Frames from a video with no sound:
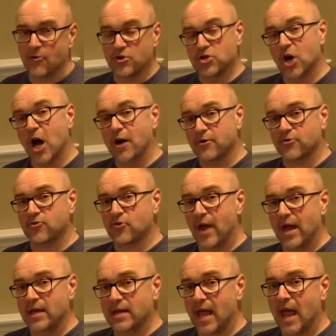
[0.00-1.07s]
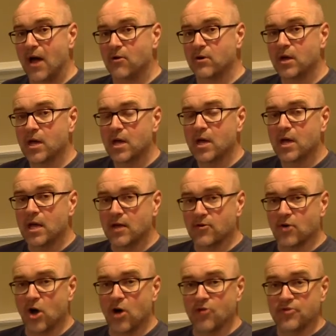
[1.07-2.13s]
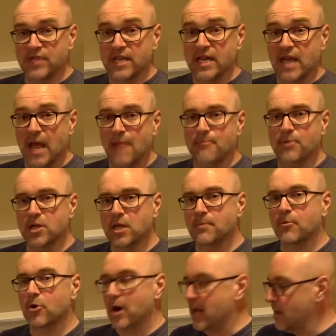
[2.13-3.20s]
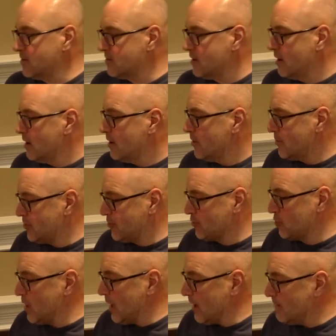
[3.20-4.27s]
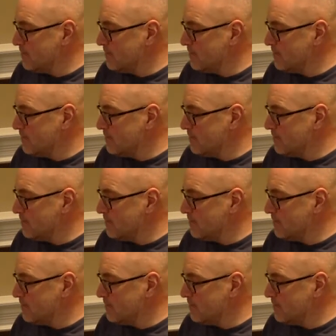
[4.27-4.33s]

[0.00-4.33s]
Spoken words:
or the daughter strand down is called DNA polymerase 3.